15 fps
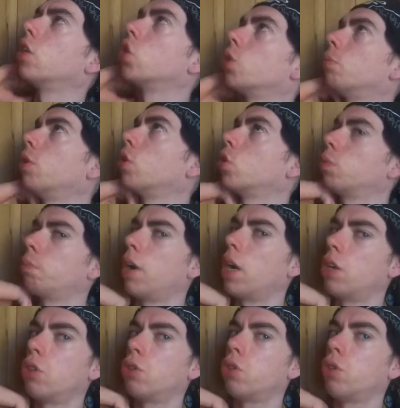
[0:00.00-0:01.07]
is the most
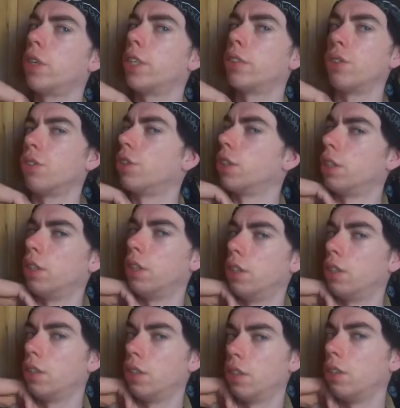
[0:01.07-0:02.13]
powerful entity
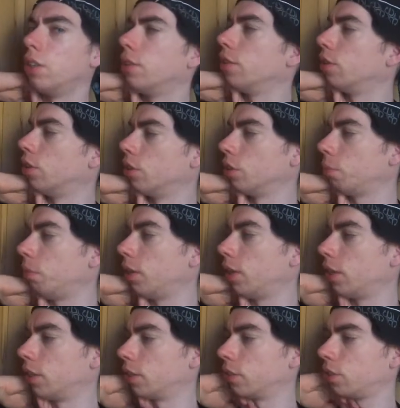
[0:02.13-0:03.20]
on
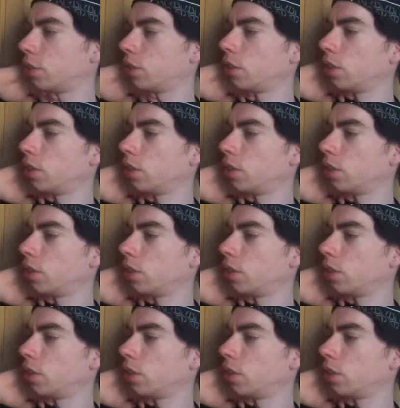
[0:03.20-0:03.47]
planet.